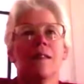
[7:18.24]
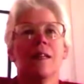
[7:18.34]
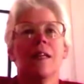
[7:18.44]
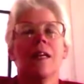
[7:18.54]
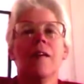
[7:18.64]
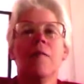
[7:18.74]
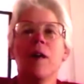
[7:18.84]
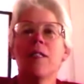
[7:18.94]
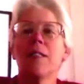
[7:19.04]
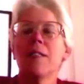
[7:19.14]
It
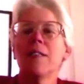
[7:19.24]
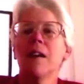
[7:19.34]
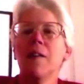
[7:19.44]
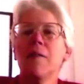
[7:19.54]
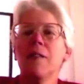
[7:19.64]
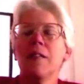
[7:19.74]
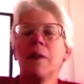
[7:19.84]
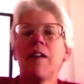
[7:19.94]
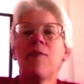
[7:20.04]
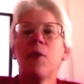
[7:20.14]
wasn't until I was in my
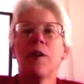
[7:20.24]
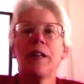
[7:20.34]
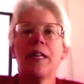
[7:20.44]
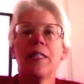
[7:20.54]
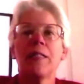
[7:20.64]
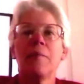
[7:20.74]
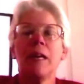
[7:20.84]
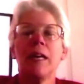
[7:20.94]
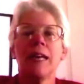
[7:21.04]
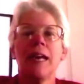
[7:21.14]
forties,
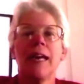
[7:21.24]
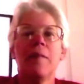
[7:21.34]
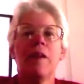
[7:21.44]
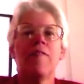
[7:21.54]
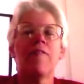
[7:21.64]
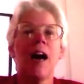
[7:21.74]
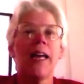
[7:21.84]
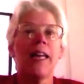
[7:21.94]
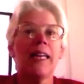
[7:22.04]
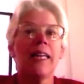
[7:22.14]
because I had been
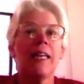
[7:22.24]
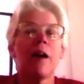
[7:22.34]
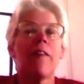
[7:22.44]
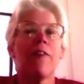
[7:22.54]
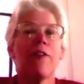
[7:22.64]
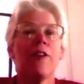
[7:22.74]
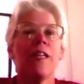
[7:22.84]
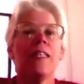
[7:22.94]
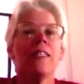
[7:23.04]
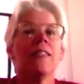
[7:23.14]
fighting in my
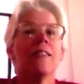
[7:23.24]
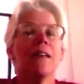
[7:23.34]
thirties.